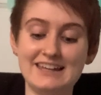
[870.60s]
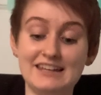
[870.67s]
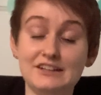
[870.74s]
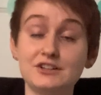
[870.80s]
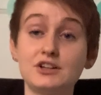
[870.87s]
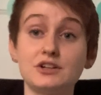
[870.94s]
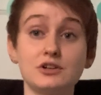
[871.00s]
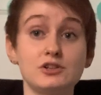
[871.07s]

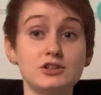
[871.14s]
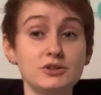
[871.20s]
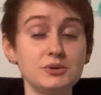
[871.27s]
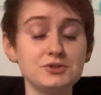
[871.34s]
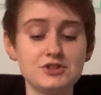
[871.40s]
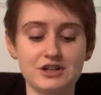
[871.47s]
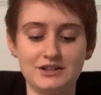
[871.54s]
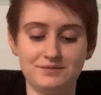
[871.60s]
In
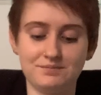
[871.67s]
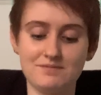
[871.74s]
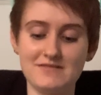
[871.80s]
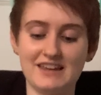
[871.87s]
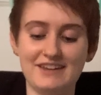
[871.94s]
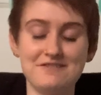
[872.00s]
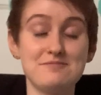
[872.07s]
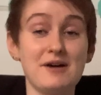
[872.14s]
conclusion,
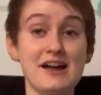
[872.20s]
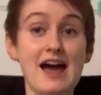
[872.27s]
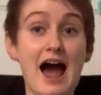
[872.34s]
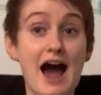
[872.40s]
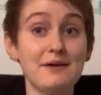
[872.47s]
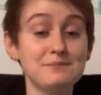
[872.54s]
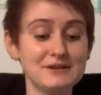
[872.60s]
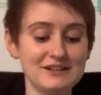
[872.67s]
if my
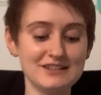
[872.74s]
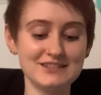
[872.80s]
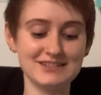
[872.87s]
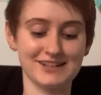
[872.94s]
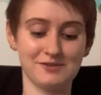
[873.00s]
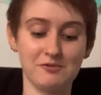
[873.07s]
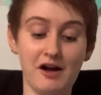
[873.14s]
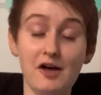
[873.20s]
happiness
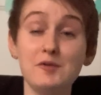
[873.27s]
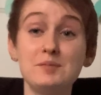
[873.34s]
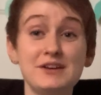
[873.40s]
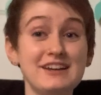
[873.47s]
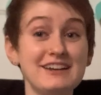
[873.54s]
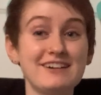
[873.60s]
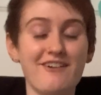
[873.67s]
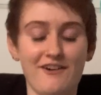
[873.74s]
and
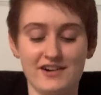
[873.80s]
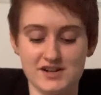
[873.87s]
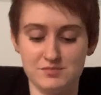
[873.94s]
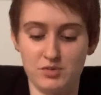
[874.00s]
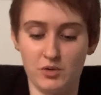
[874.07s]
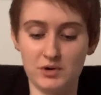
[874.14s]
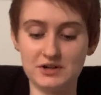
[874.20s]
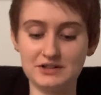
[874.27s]
well-being are
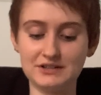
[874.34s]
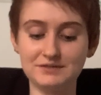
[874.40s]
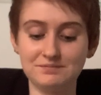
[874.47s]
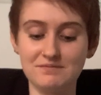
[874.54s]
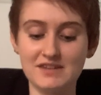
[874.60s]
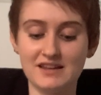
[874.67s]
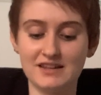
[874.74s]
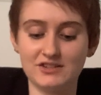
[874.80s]
important
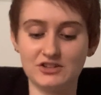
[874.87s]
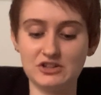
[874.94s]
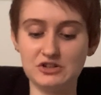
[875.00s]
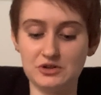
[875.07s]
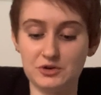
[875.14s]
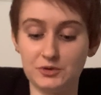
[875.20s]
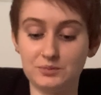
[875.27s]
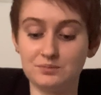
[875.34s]
to
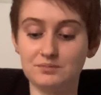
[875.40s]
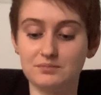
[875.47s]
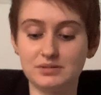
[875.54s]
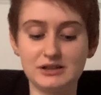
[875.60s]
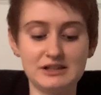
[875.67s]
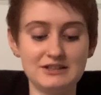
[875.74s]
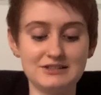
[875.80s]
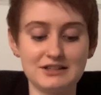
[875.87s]
you,
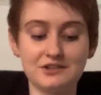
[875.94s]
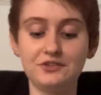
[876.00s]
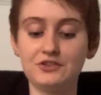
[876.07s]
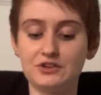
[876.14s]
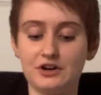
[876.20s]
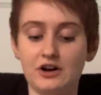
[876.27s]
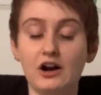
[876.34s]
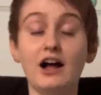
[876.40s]
please
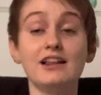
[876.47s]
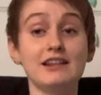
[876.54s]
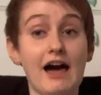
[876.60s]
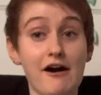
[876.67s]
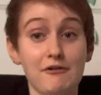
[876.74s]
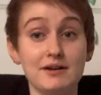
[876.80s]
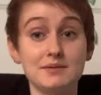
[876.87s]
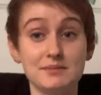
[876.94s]
consider
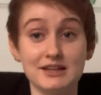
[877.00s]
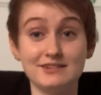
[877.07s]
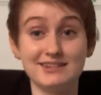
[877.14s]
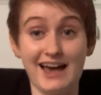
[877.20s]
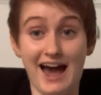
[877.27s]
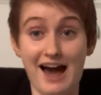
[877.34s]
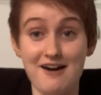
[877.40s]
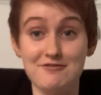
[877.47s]
allowing me
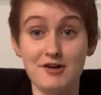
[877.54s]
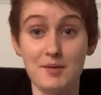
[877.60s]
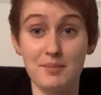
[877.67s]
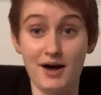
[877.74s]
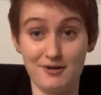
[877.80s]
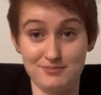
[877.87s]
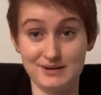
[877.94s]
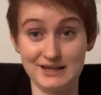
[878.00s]
to have a
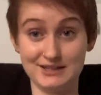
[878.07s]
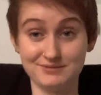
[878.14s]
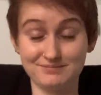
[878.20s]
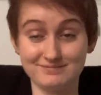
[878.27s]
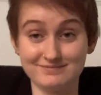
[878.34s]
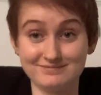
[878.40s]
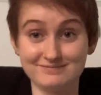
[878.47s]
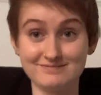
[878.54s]
puppy.
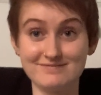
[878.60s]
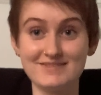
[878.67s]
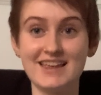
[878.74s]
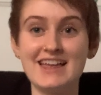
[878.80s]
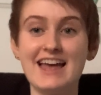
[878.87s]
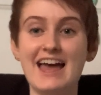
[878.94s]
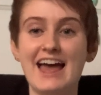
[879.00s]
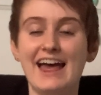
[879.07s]

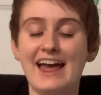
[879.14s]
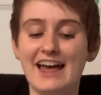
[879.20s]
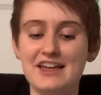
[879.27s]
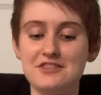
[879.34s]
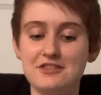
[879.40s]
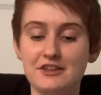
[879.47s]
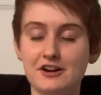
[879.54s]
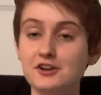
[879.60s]

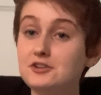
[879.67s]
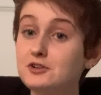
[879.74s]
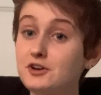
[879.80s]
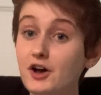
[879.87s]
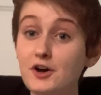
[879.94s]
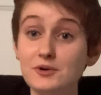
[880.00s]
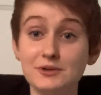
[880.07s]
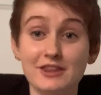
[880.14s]
And there you
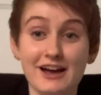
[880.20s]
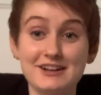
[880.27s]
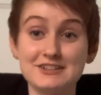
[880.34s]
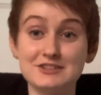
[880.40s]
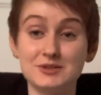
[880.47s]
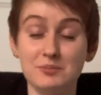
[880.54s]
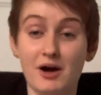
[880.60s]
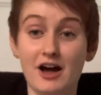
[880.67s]
go. That
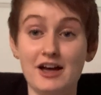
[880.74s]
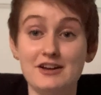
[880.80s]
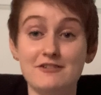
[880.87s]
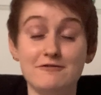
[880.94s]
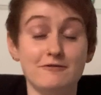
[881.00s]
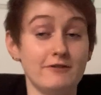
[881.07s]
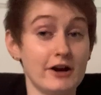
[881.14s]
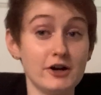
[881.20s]
is my
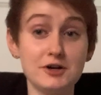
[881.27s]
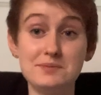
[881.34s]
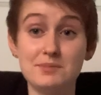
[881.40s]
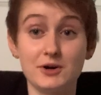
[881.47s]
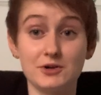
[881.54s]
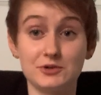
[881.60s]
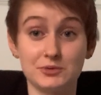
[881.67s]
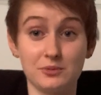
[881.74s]
very
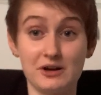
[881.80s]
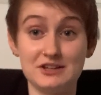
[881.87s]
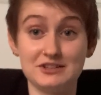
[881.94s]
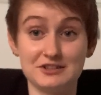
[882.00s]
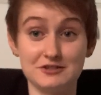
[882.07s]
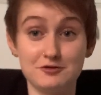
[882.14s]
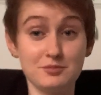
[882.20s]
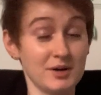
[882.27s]

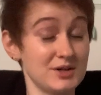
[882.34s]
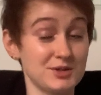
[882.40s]
persuasive